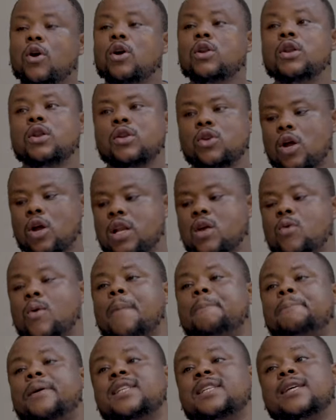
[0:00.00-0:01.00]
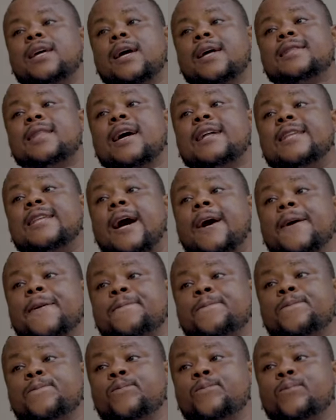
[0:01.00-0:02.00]
No, only one person enter
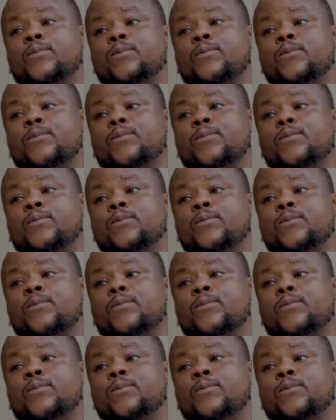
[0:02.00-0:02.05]
there.